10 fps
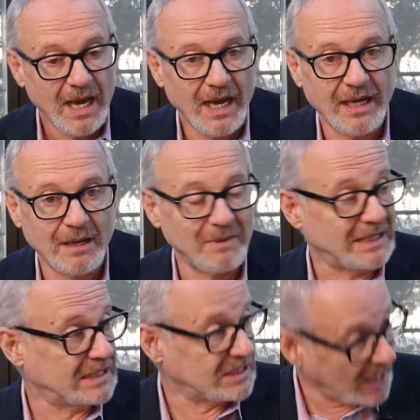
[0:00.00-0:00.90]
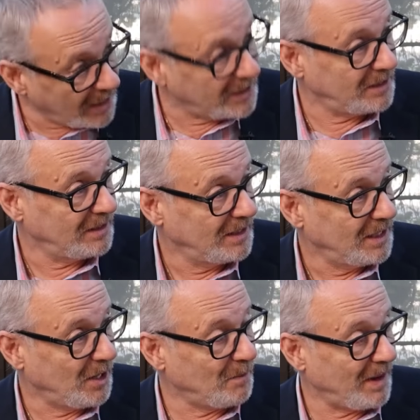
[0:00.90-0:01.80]
and I'm excited
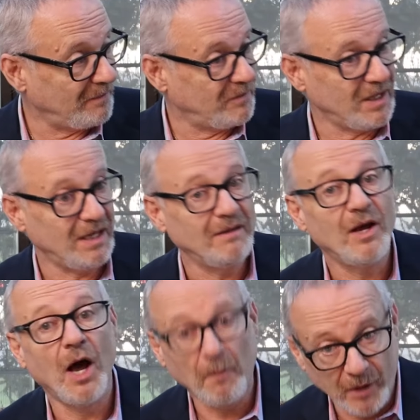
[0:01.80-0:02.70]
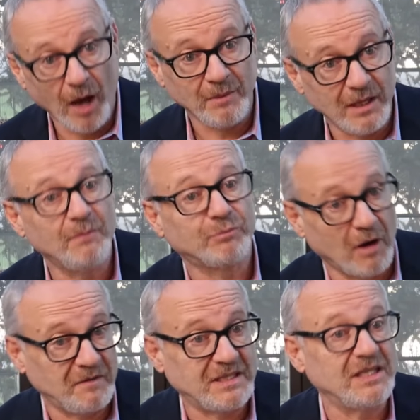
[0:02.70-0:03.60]
about the upcoming
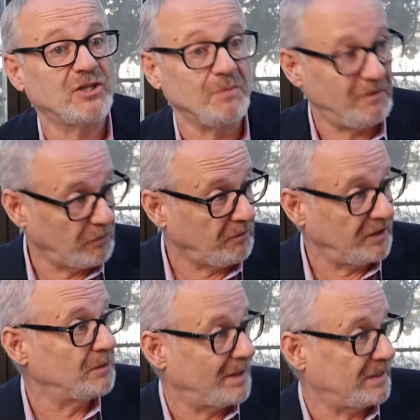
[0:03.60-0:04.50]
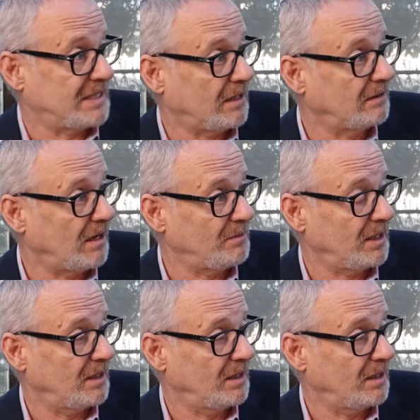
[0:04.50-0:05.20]
prophecies to be fulfilled about the second coming.